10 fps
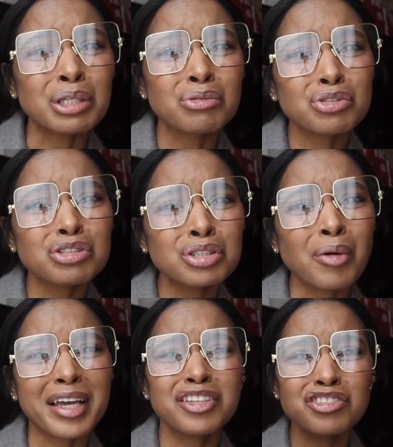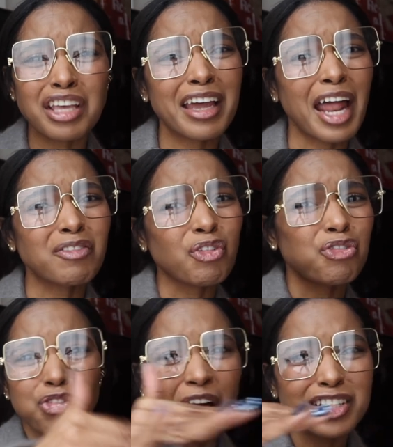in the shoe. I just can't have a
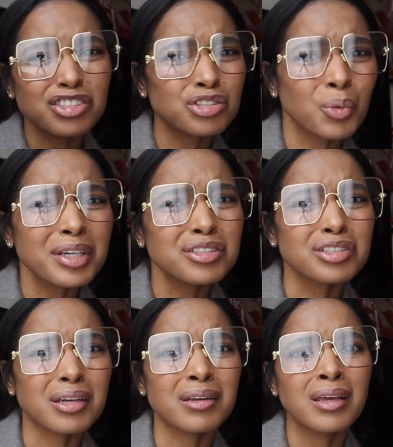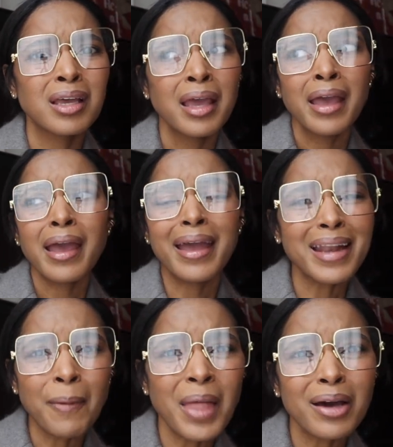flat situation, and
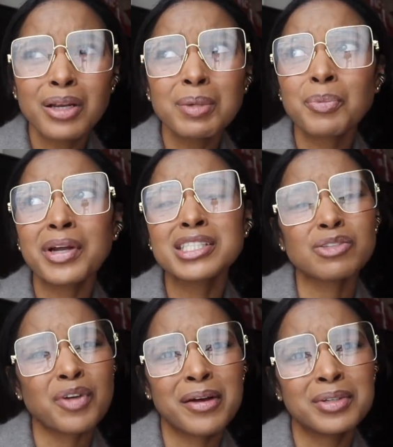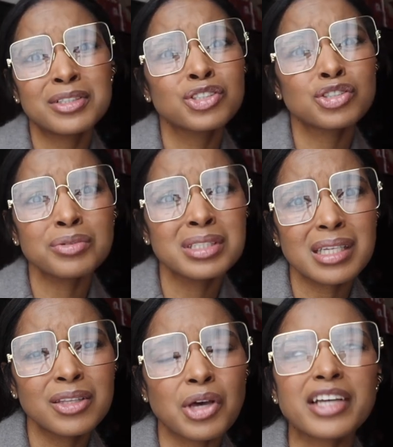I'm not going to be prancing around in these streets
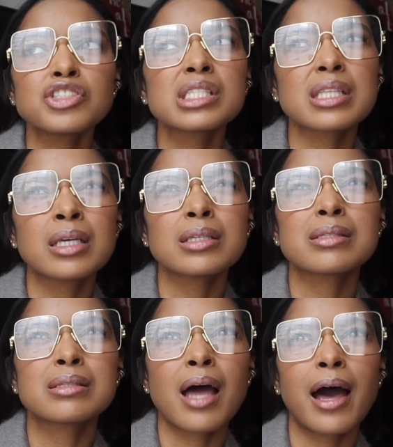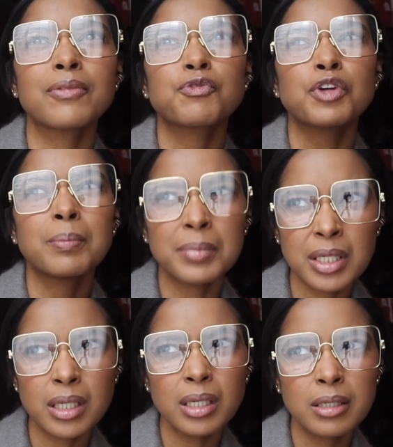either. I just think it's not for
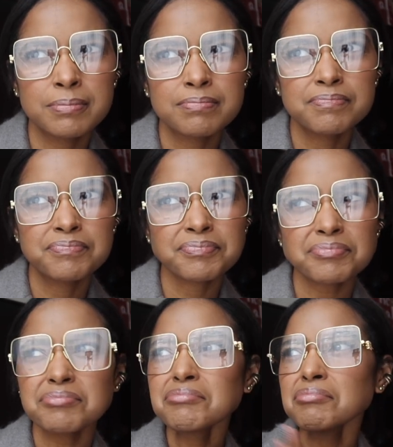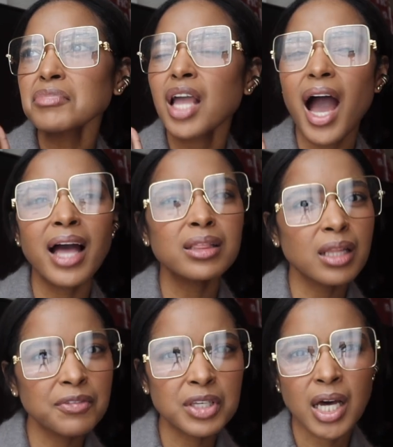me. I
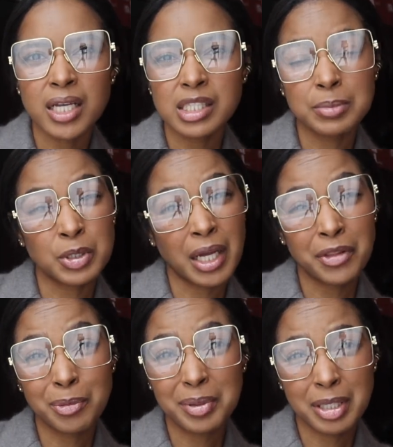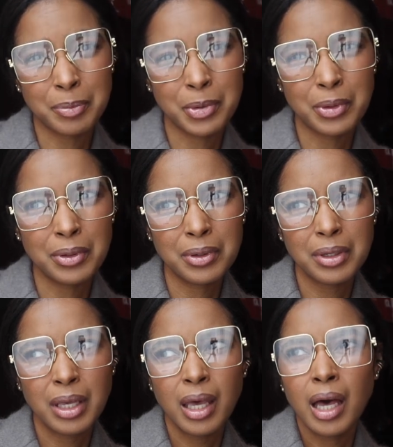love the concept on other people,
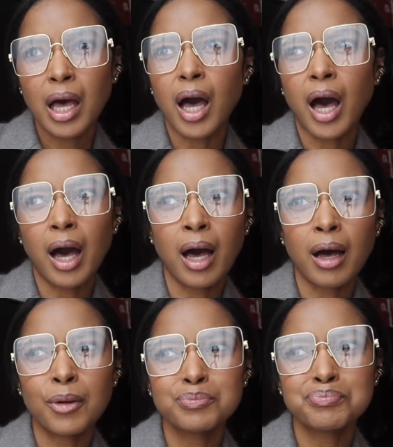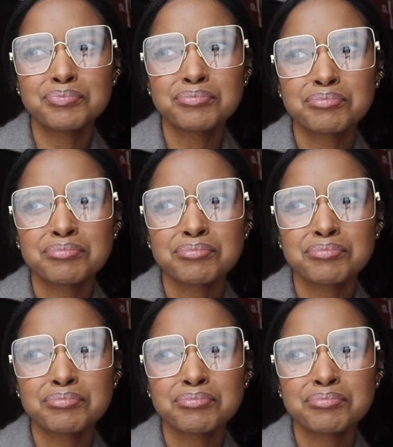and